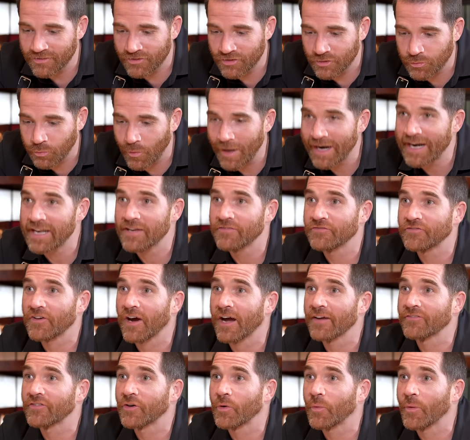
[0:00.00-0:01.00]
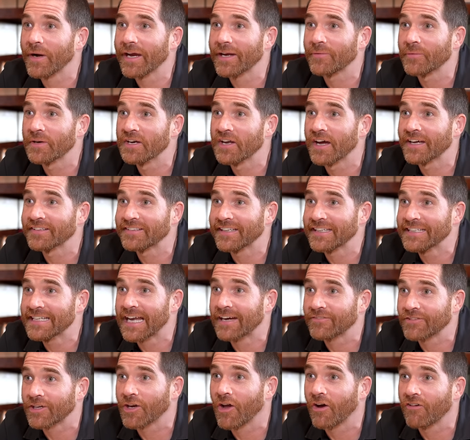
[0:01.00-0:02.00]
25 quid when I didn't
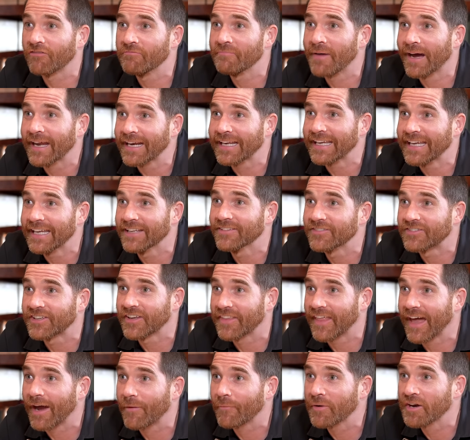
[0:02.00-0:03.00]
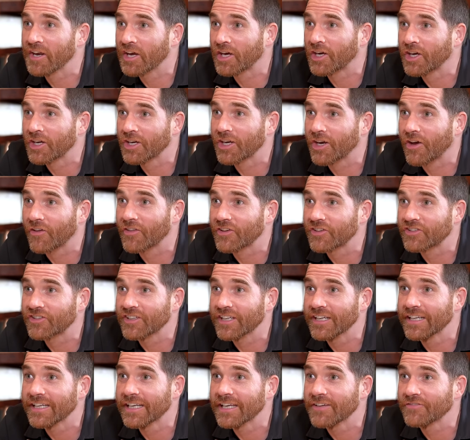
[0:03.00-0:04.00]
have a lot of money into that, when I could have got the
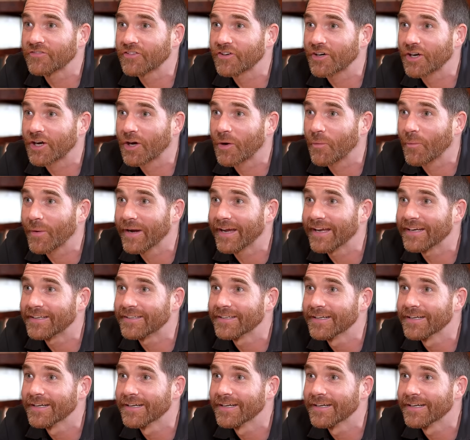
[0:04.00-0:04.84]
CD for a quid.